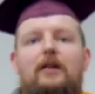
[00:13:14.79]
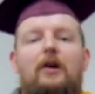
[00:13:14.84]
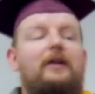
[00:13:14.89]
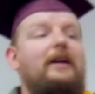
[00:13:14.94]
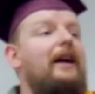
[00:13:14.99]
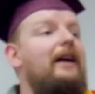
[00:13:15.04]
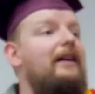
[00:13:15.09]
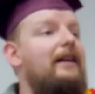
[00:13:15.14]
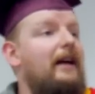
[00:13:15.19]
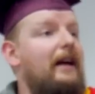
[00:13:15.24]

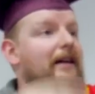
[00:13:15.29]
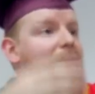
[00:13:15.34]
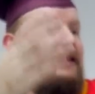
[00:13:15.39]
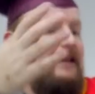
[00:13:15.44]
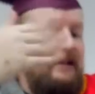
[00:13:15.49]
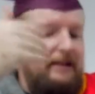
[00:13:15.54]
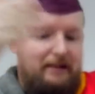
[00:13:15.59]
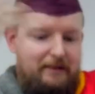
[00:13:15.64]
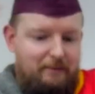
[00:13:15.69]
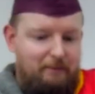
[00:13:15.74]
Okay, hey,
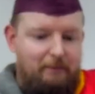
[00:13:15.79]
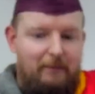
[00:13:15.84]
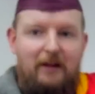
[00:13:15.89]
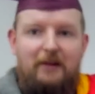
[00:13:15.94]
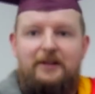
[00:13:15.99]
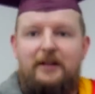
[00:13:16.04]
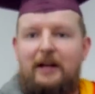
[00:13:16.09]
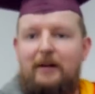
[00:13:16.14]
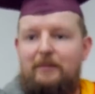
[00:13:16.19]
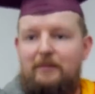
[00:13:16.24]
it's mail
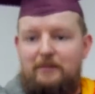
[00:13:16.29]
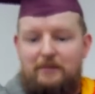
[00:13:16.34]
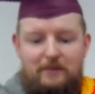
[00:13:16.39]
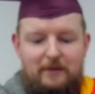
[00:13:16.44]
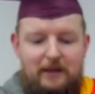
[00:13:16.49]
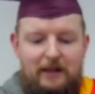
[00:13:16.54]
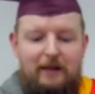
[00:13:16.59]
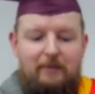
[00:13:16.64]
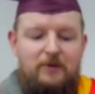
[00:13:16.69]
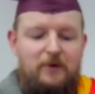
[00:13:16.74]
time.
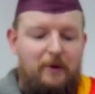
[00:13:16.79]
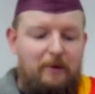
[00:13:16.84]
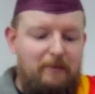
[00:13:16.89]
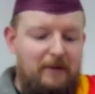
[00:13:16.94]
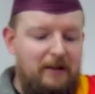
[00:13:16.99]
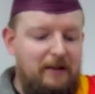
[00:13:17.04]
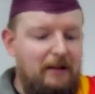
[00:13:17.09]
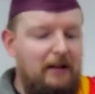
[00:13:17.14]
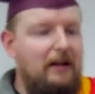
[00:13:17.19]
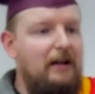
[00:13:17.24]
Come join me.